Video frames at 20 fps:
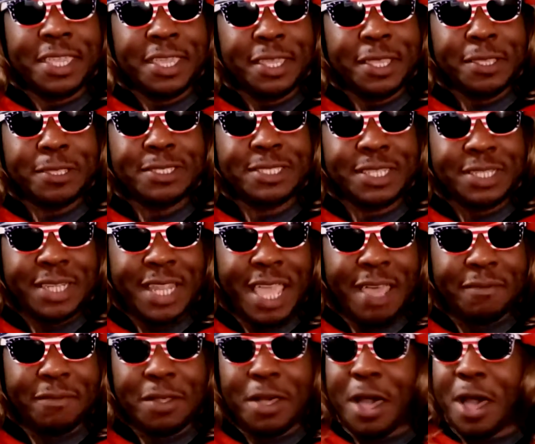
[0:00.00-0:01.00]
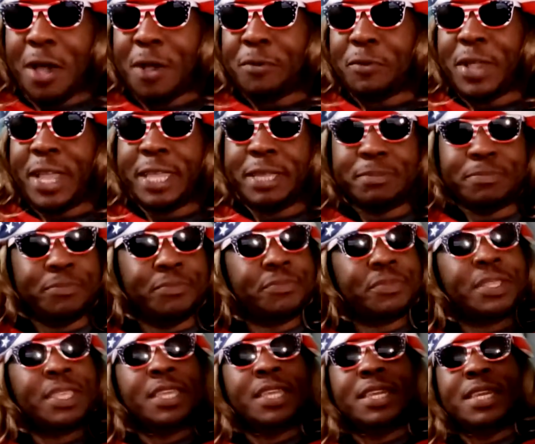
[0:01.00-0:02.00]
kills the devil, all right?
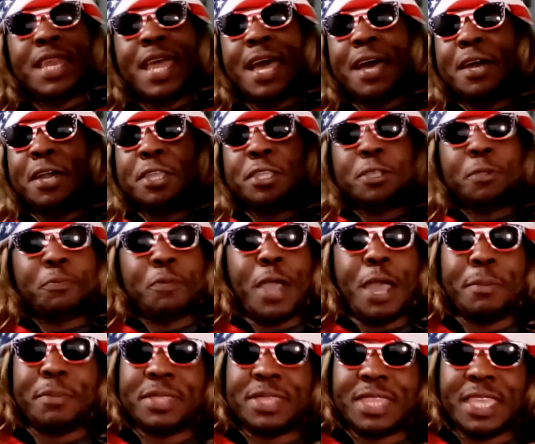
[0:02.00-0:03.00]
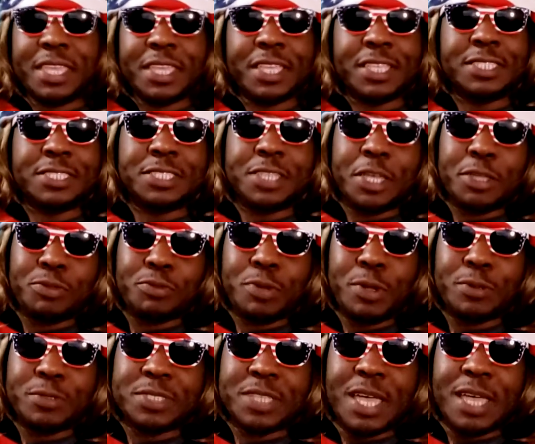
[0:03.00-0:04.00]
Now, you're probably thinking,
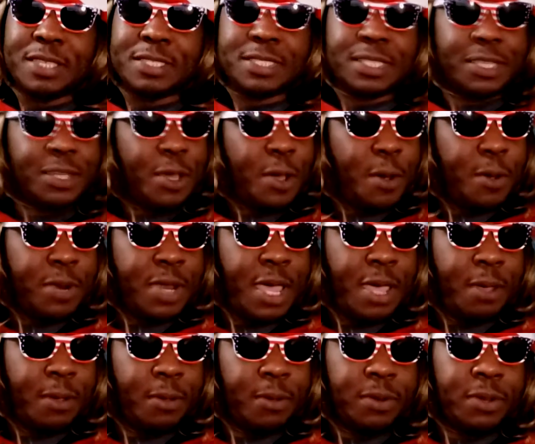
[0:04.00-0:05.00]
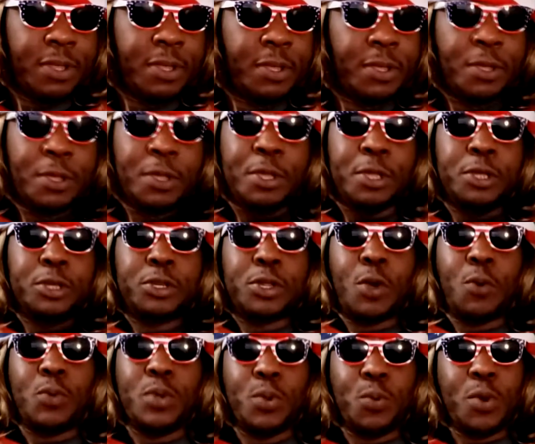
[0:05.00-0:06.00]
Jethro Johnson, hold on.
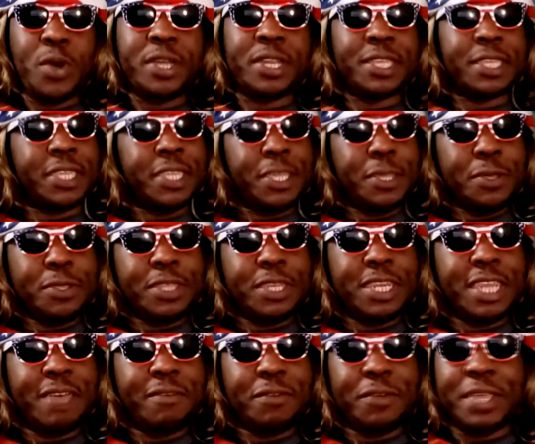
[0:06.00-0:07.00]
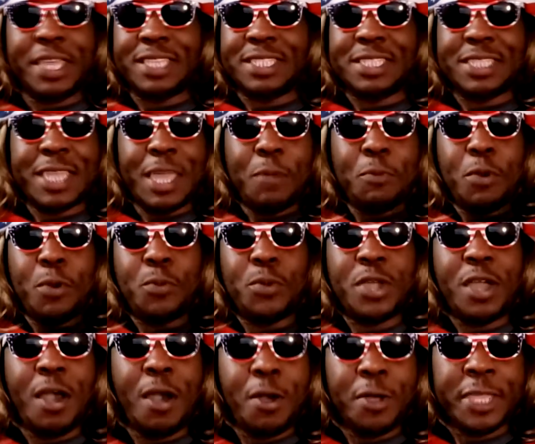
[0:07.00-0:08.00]
Don't we want to kill the devil? Isn't that what
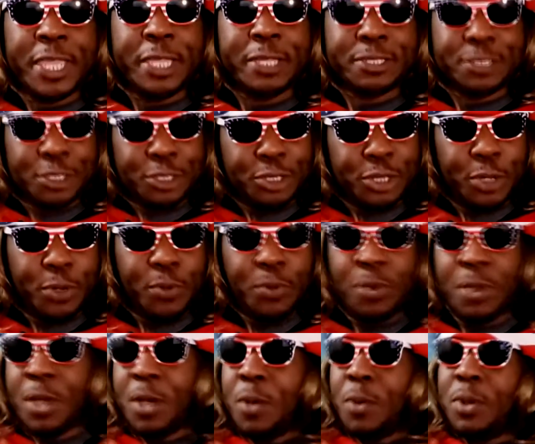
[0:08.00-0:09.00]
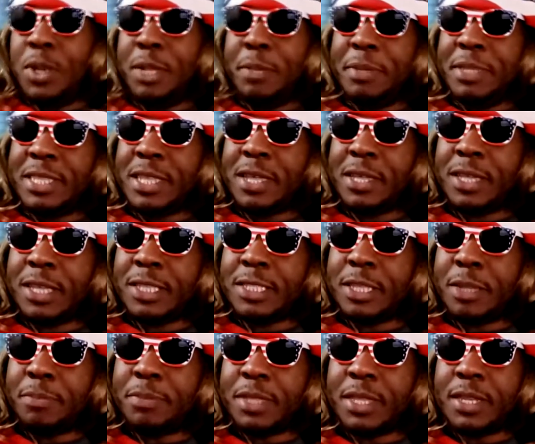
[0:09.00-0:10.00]
we're all here to do? Well, let me tell y'all
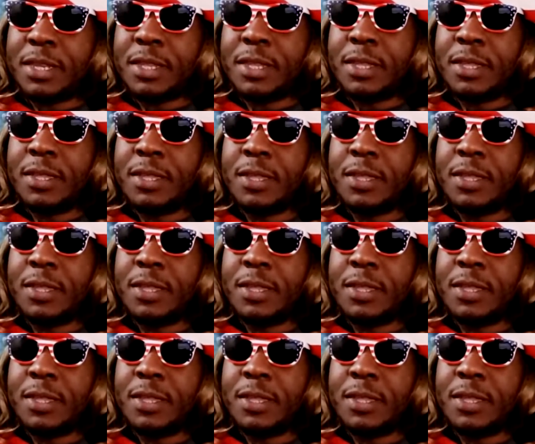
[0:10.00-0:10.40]
something.